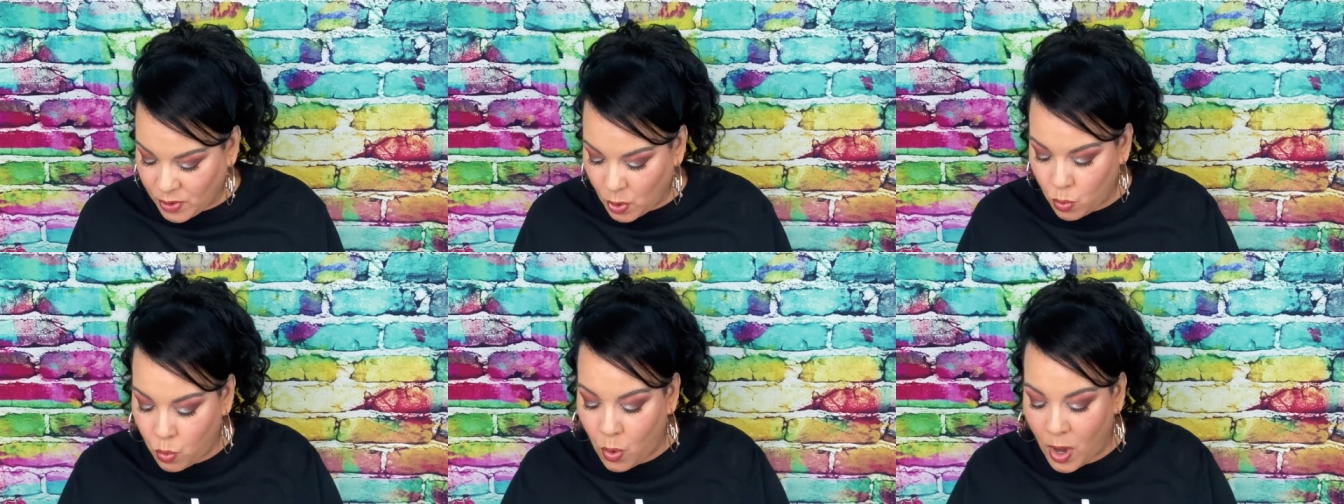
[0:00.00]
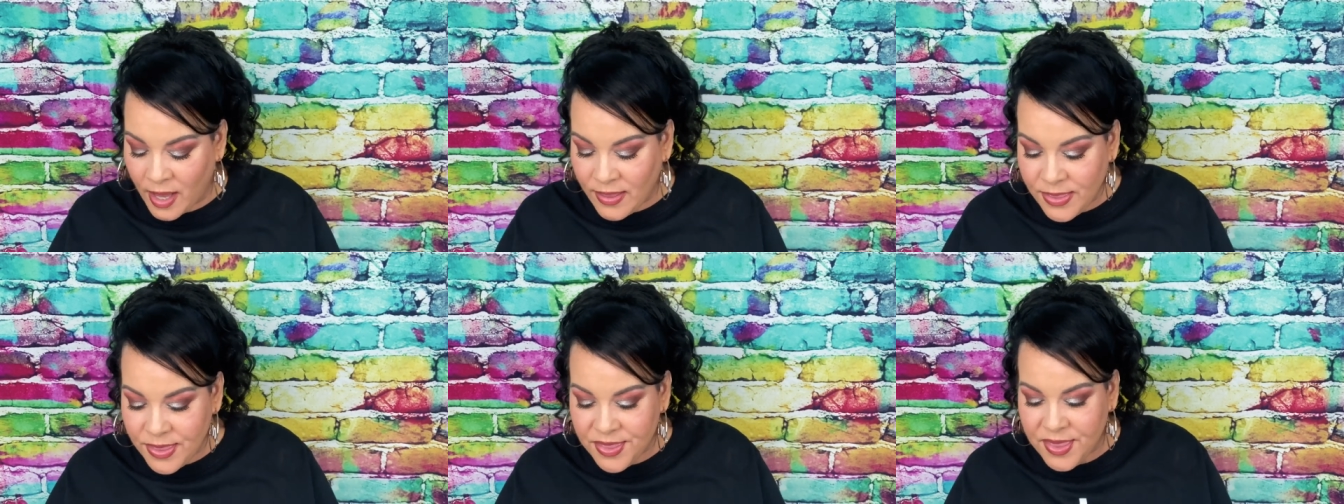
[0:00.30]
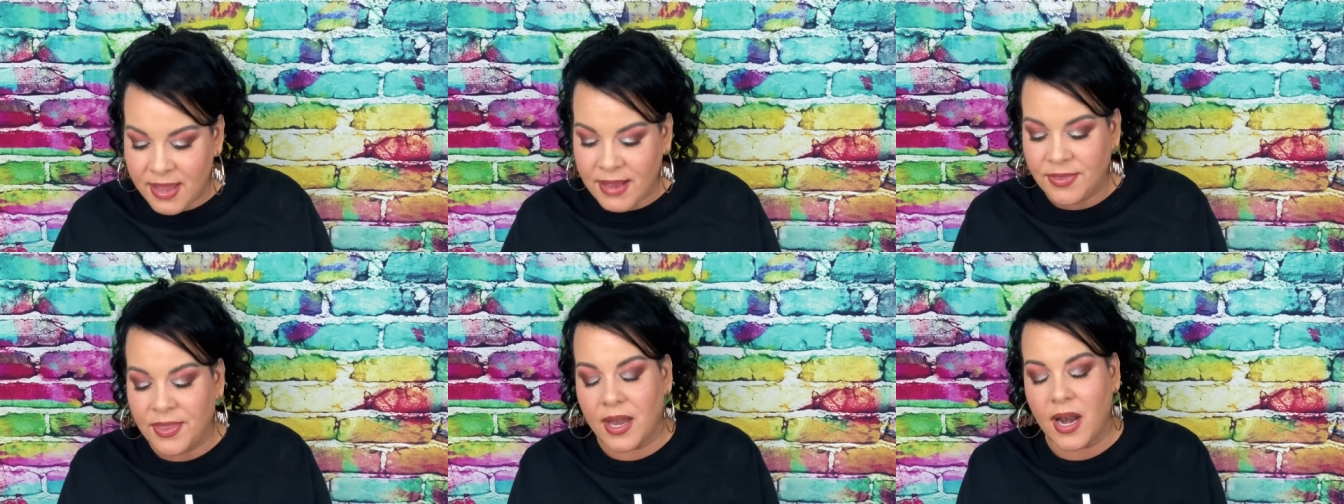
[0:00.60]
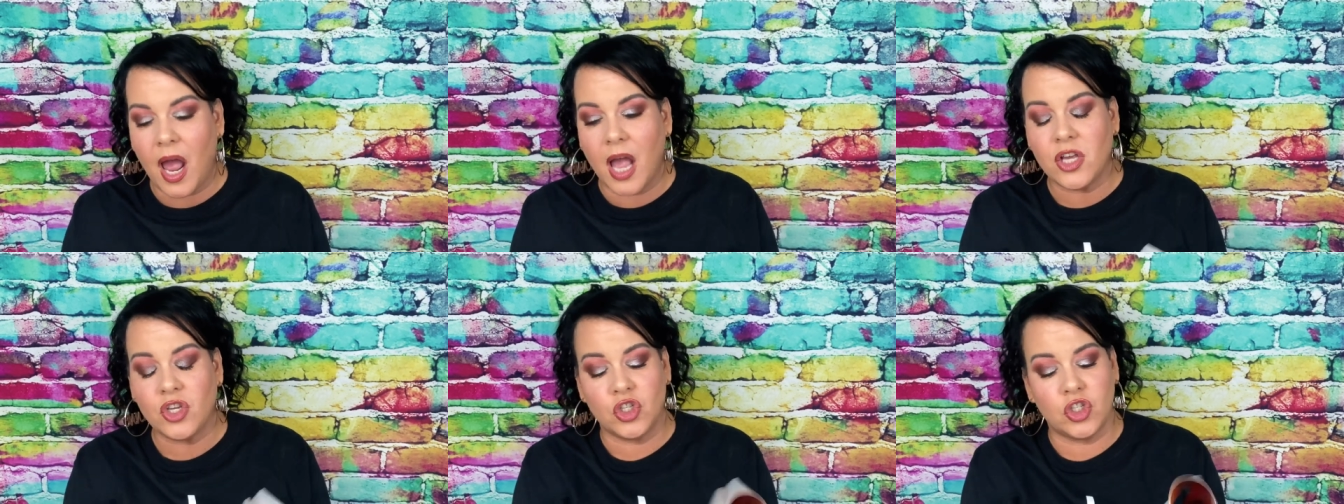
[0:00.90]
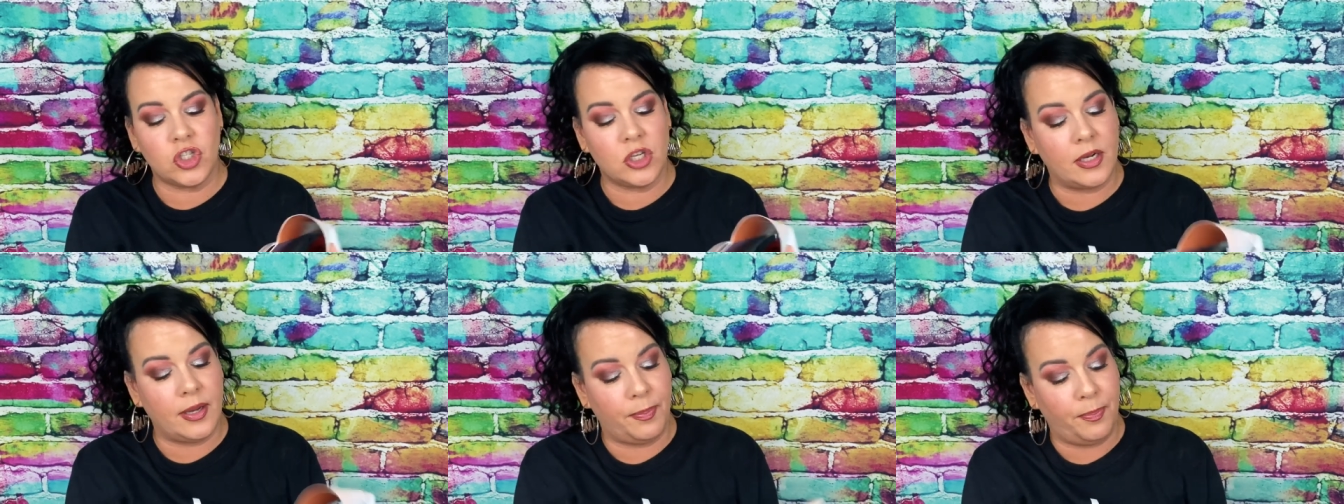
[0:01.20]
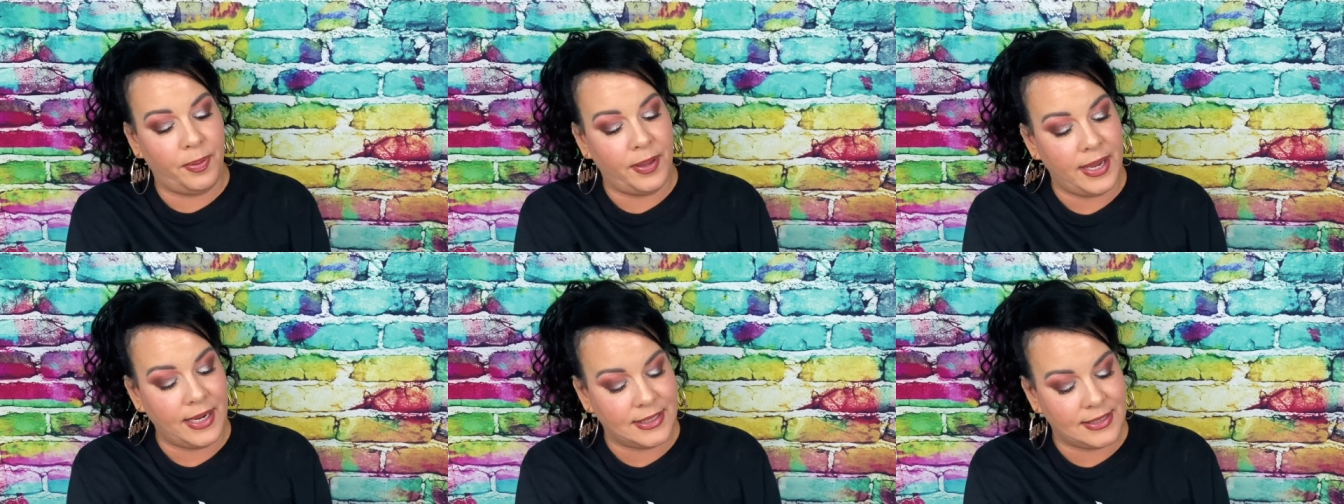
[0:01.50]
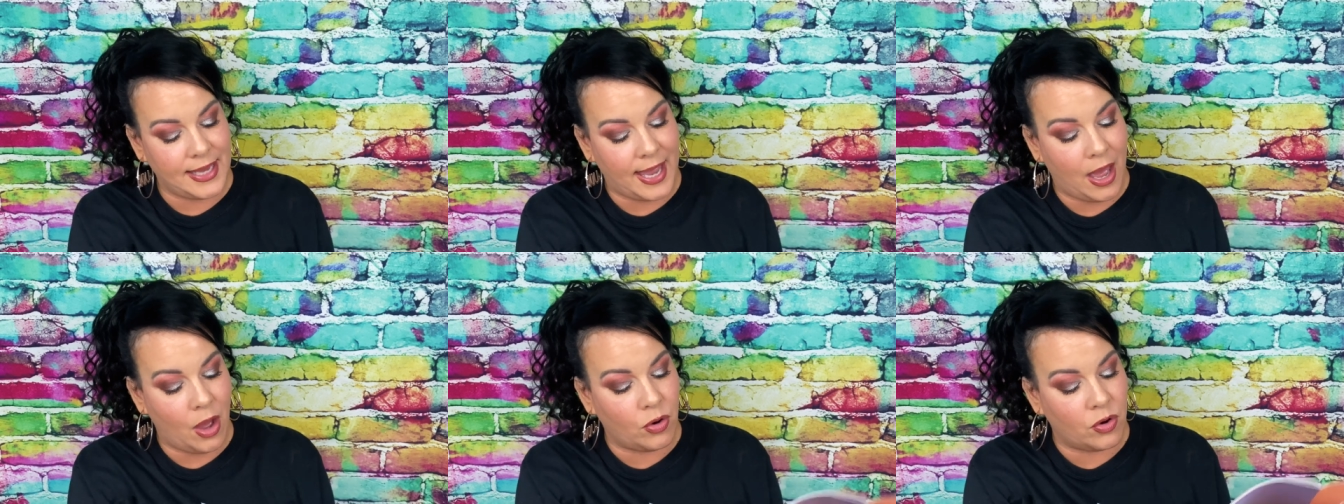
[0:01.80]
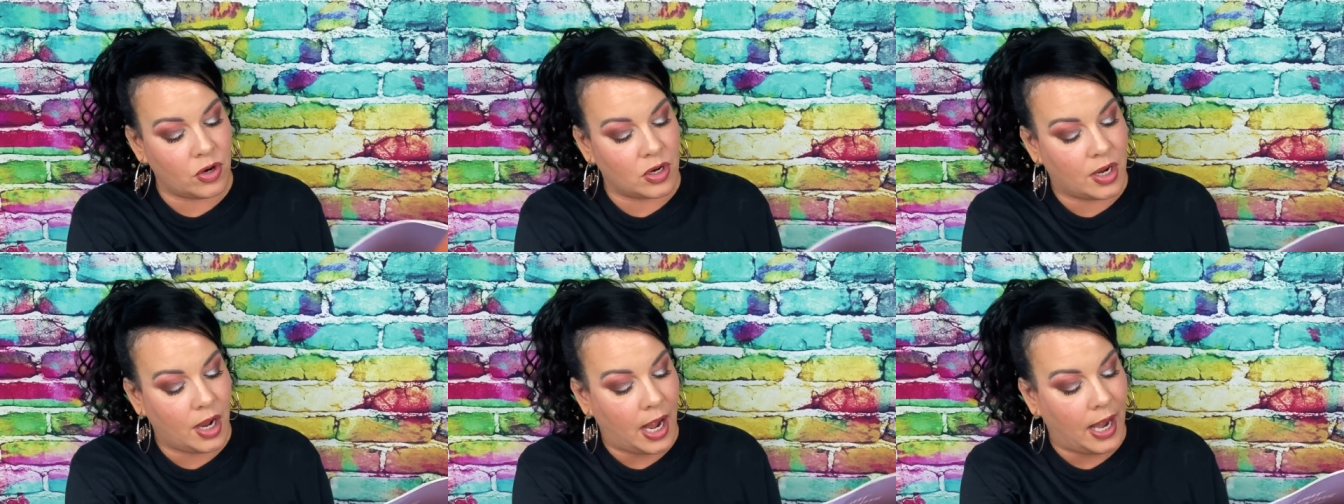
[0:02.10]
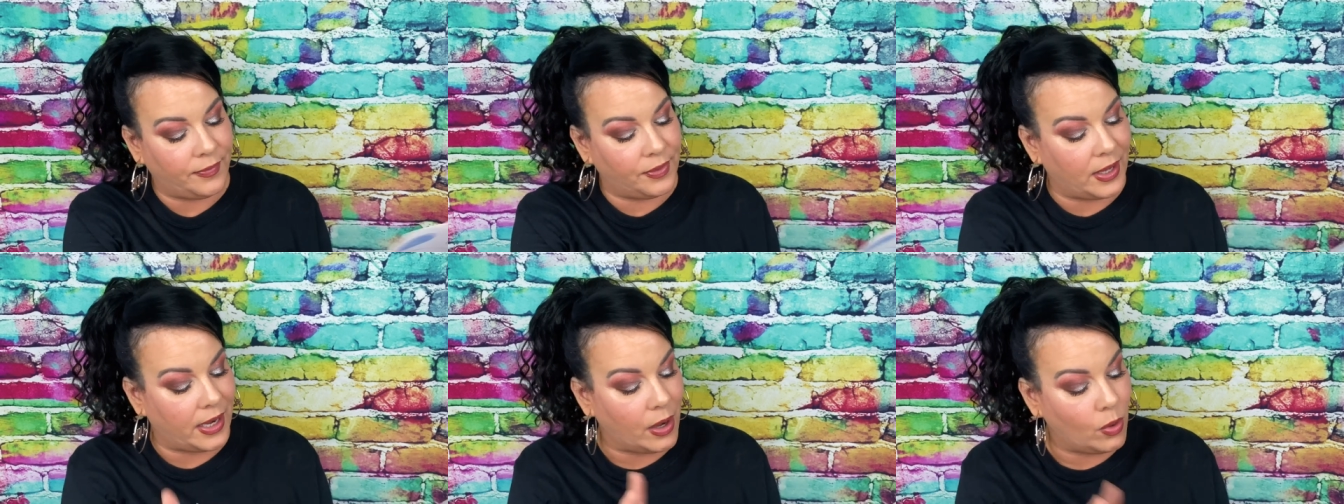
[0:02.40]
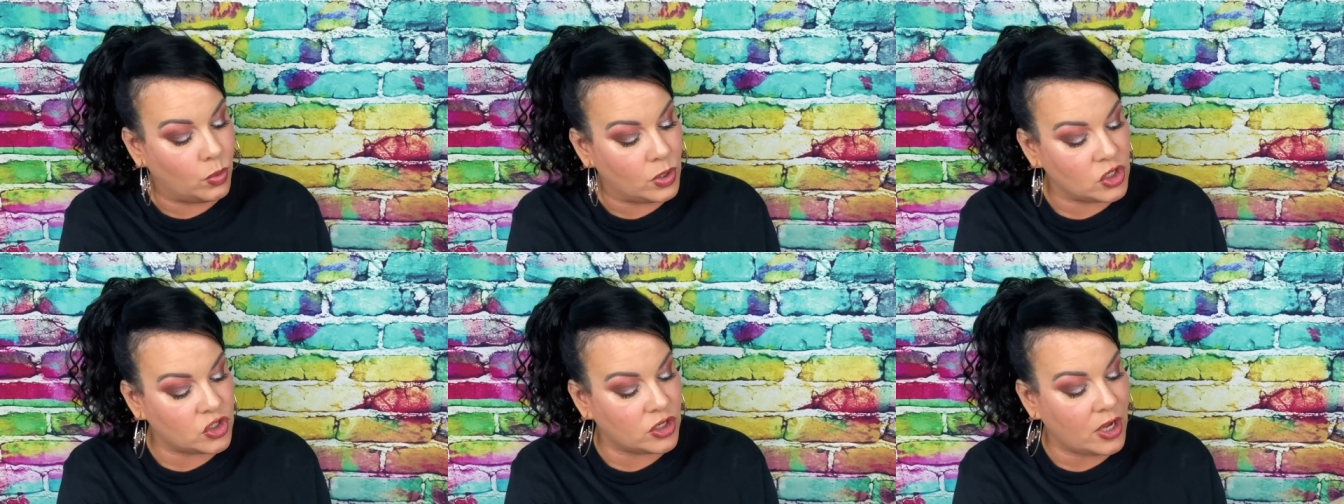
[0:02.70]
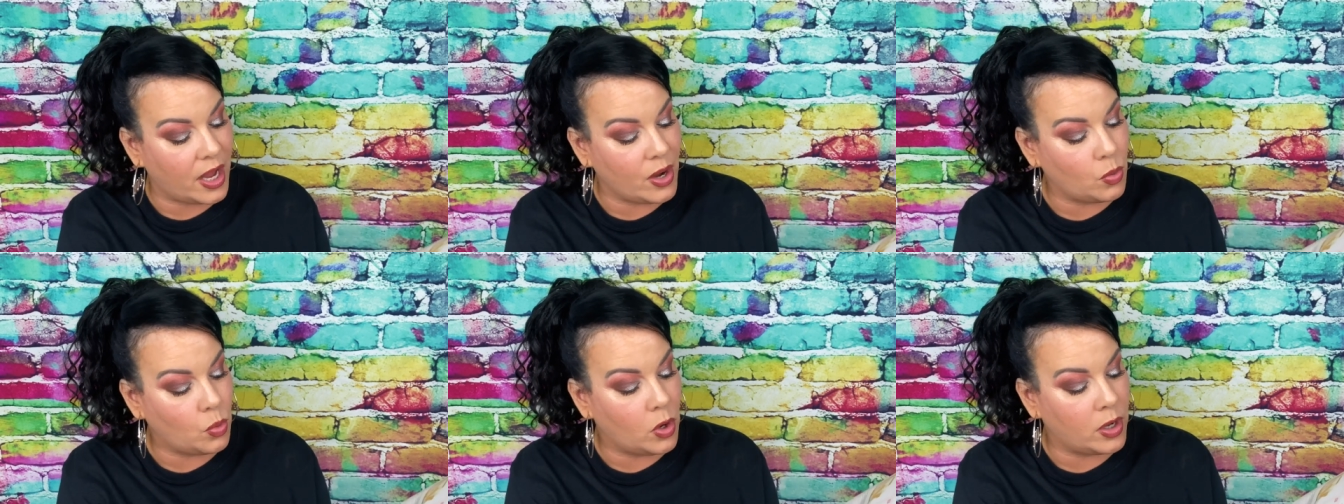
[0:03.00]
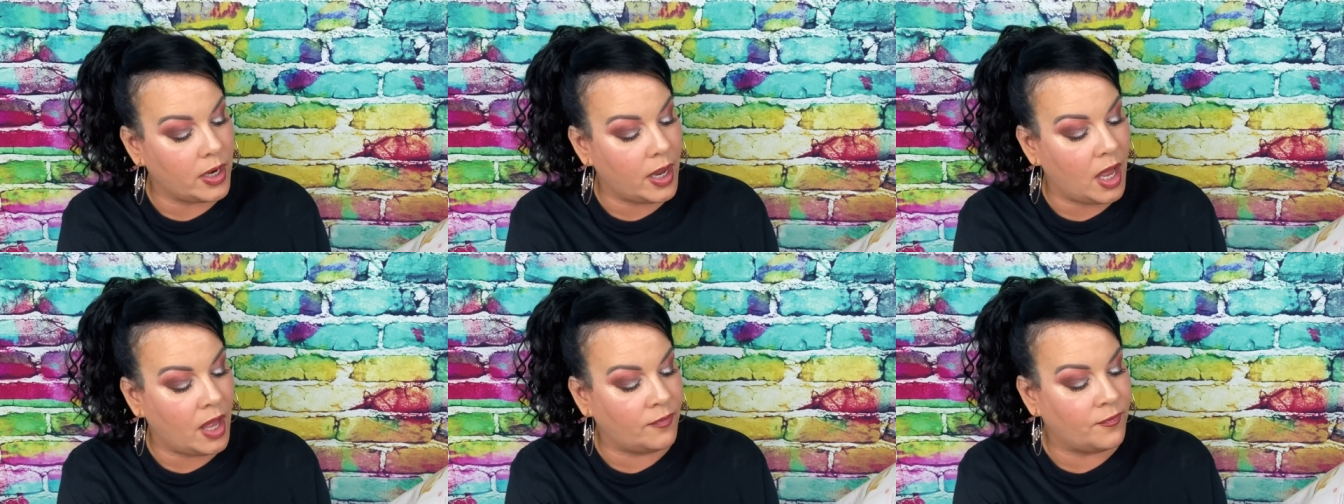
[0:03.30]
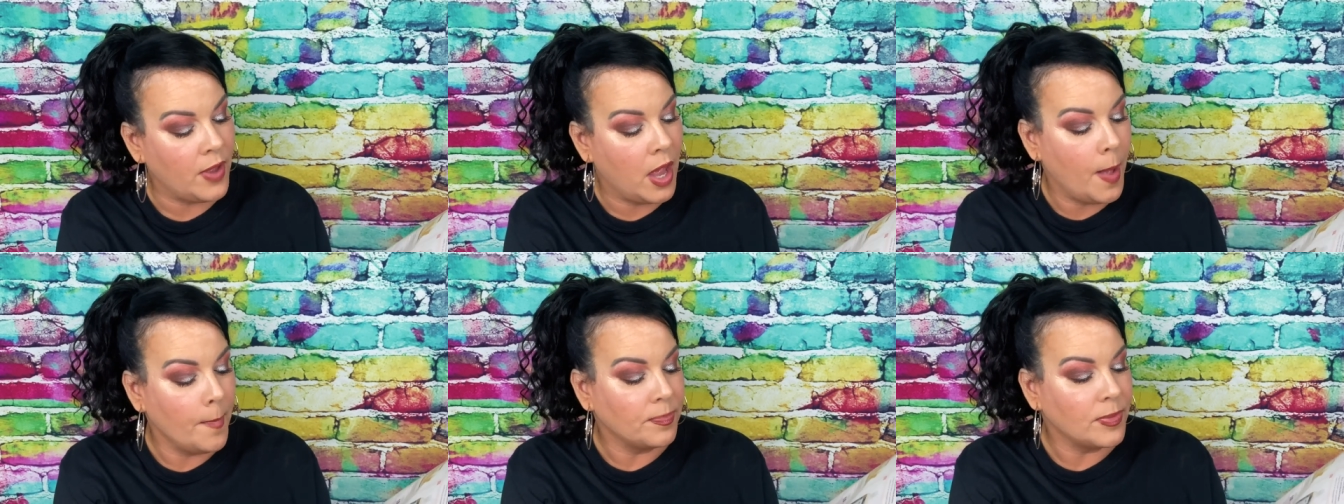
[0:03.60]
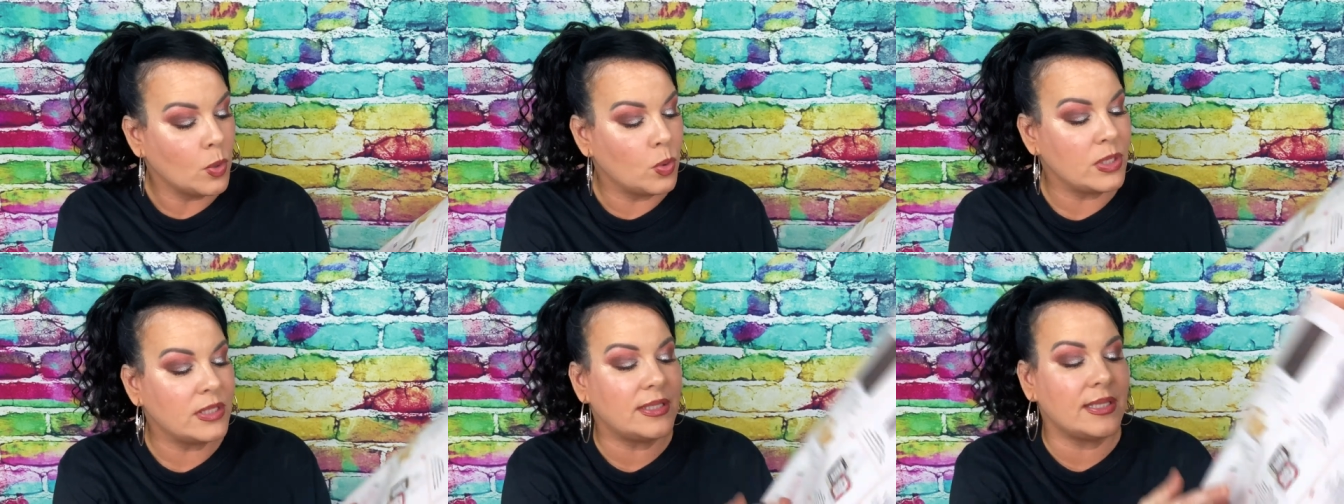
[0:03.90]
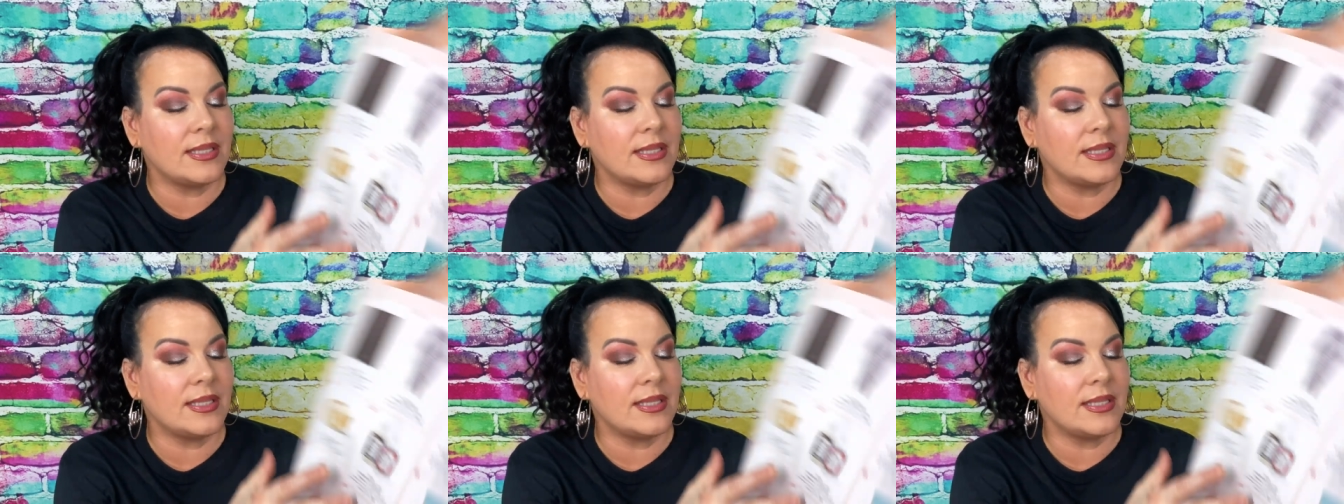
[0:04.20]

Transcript: The one thing that I should have picked out or got that I wish I would have was